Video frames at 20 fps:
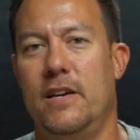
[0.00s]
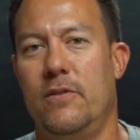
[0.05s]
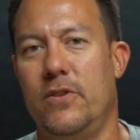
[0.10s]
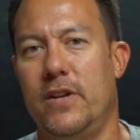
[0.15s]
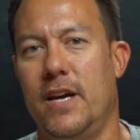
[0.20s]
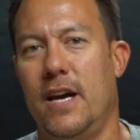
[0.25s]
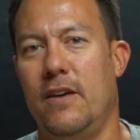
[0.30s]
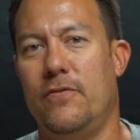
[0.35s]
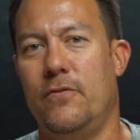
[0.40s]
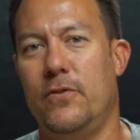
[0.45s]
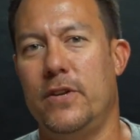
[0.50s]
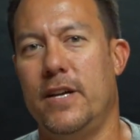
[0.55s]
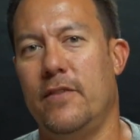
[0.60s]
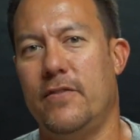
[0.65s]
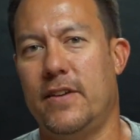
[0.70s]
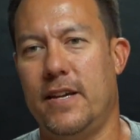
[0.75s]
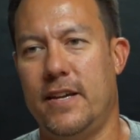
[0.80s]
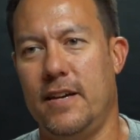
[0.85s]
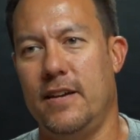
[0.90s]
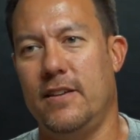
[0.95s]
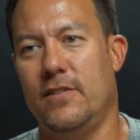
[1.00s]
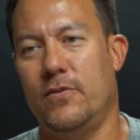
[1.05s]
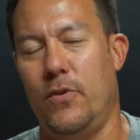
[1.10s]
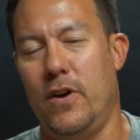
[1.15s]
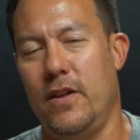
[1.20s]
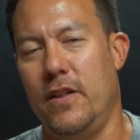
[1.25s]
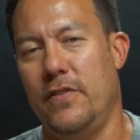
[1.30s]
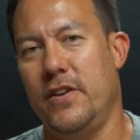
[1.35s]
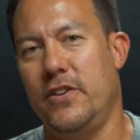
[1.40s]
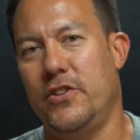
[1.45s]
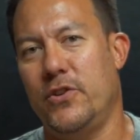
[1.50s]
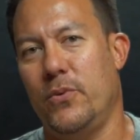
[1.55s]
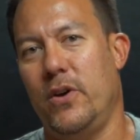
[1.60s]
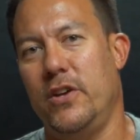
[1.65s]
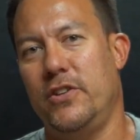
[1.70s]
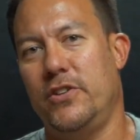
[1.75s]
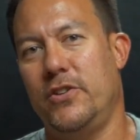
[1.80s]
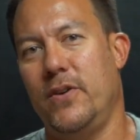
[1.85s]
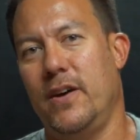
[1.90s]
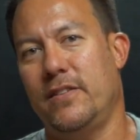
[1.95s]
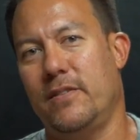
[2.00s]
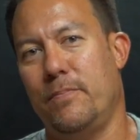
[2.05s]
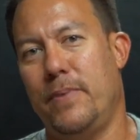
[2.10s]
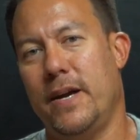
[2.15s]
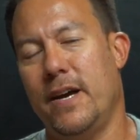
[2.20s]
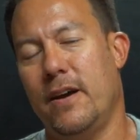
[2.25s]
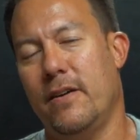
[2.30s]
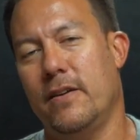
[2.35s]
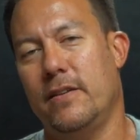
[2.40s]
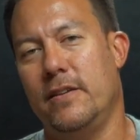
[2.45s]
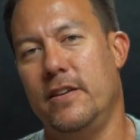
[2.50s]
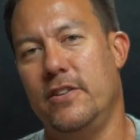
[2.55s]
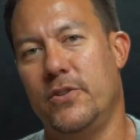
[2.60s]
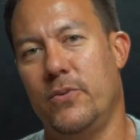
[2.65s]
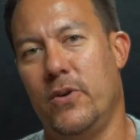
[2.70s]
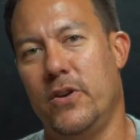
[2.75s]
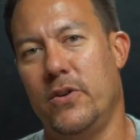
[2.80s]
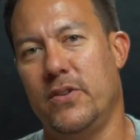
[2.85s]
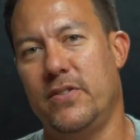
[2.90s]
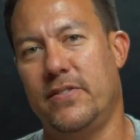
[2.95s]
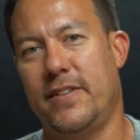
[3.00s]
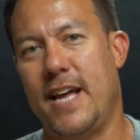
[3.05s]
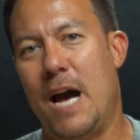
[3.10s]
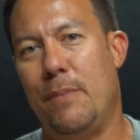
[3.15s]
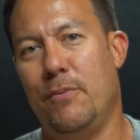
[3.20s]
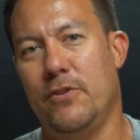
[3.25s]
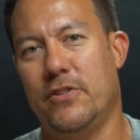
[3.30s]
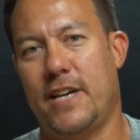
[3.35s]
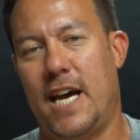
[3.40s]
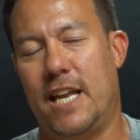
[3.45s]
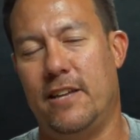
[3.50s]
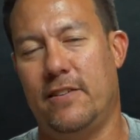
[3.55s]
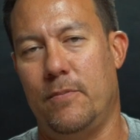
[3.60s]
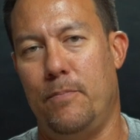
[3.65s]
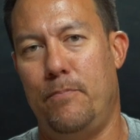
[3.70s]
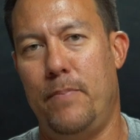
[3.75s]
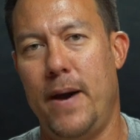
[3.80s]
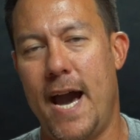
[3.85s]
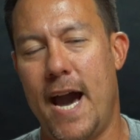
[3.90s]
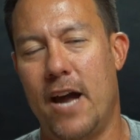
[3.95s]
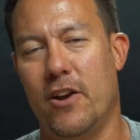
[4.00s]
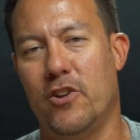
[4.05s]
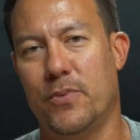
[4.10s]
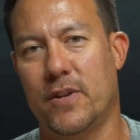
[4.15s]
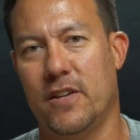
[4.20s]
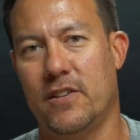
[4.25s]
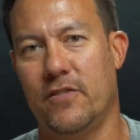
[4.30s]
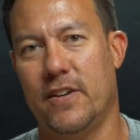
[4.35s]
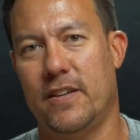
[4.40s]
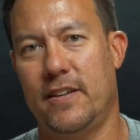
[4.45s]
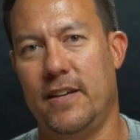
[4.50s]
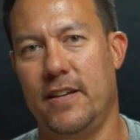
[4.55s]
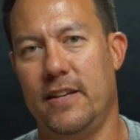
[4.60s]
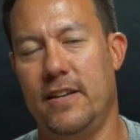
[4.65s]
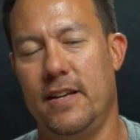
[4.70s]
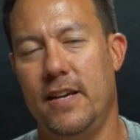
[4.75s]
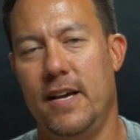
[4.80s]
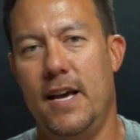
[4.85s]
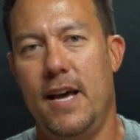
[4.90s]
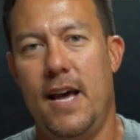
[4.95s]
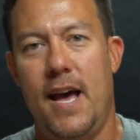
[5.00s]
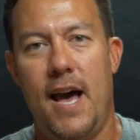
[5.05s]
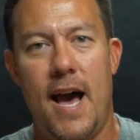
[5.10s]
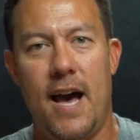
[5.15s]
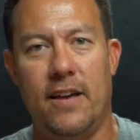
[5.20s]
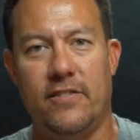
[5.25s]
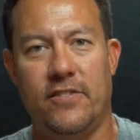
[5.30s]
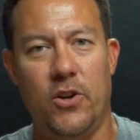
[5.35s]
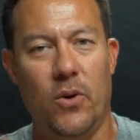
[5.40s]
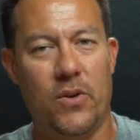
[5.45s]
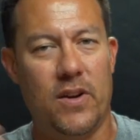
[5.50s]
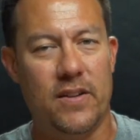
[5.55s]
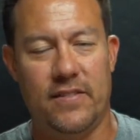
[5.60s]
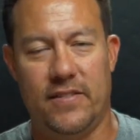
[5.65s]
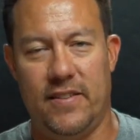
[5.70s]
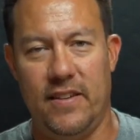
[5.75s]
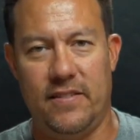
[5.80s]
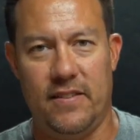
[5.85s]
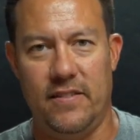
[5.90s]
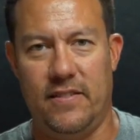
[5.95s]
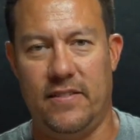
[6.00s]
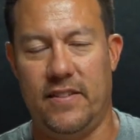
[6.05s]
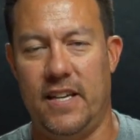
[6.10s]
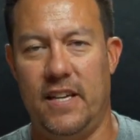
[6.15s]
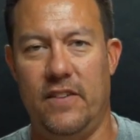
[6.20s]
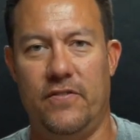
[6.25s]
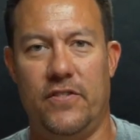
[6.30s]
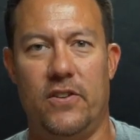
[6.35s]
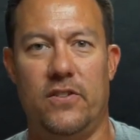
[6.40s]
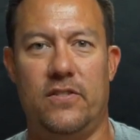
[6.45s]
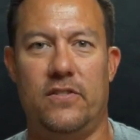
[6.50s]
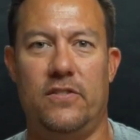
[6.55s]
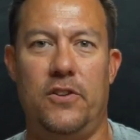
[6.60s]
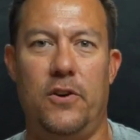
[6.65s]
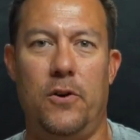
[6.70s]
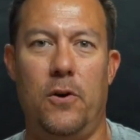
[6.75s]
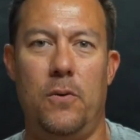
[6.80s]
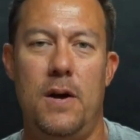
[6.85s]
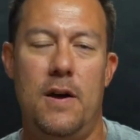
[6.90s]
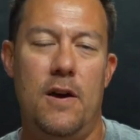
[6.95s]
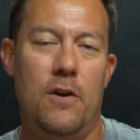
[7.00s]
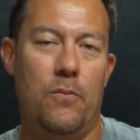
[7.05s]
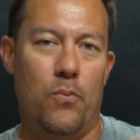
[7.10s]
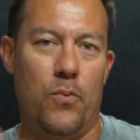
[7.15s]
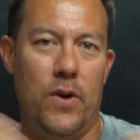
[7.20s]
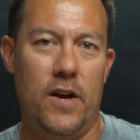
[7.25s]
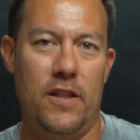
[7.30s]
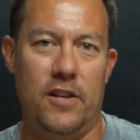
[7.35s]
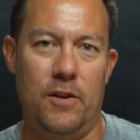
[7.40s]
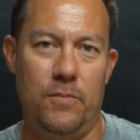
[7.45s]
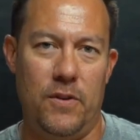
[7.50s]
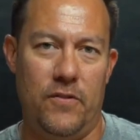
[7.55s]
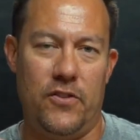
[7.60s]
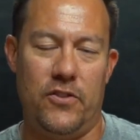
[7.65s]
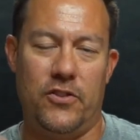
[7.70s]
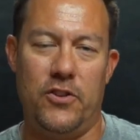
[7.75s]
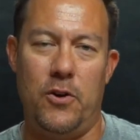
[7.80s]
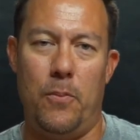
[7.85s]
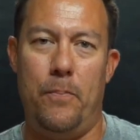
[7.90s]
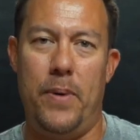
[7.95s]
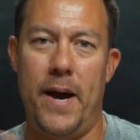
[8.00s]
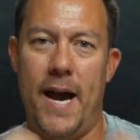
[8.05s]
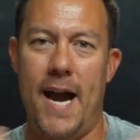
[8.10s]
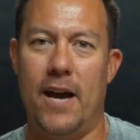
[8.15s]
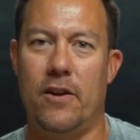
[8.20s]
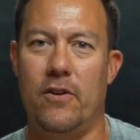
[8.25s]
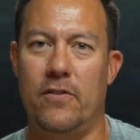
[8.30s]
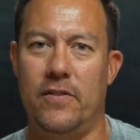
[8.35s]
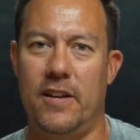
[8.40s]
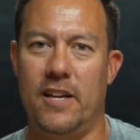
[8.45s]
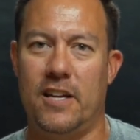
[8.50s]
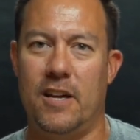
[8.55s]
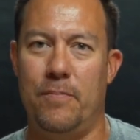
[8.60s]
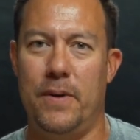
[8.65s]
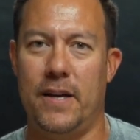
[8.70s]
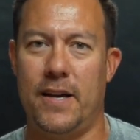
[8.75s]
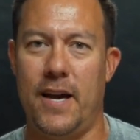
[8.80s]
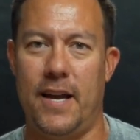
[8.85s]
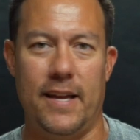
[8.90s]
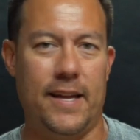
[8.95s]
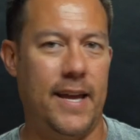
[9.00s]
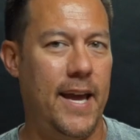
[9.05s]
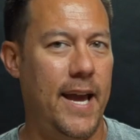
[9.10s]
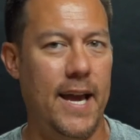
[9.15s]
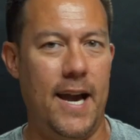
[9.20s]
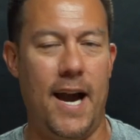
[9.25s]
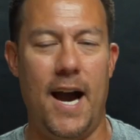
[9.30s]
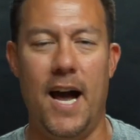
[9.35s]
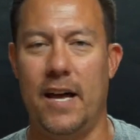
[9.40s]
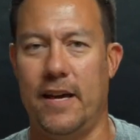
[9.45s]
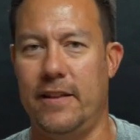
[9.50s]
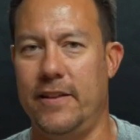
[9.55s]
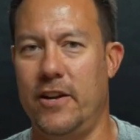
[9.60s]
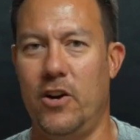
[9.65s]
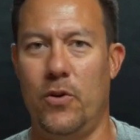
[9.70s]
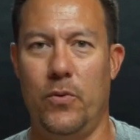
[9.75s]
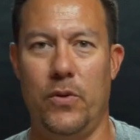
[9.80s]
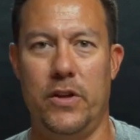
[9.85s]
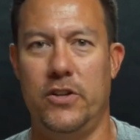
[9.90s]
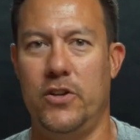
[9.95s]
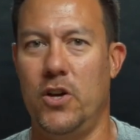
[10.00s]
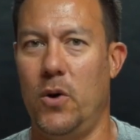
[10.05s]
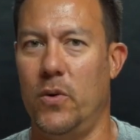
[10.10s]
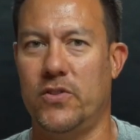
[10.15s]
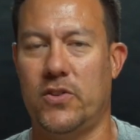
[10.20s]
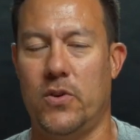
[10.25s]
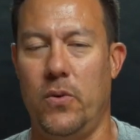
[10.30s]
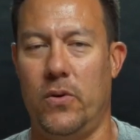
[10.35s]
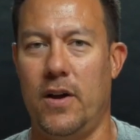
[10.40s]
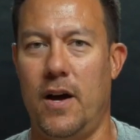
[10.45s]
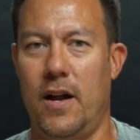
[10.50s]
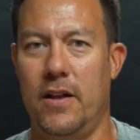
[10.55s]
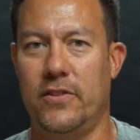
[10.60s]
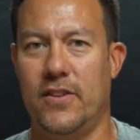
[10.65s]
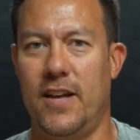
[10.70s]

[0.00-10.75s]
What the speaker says: When you have kids, one of the things you want to do as a parent is you want to establish kind of some patterns, because if a kid has no consistency, if there's no rhythm, if there's no pattern, then it can be kind of chaotic and they don't really know what's going on.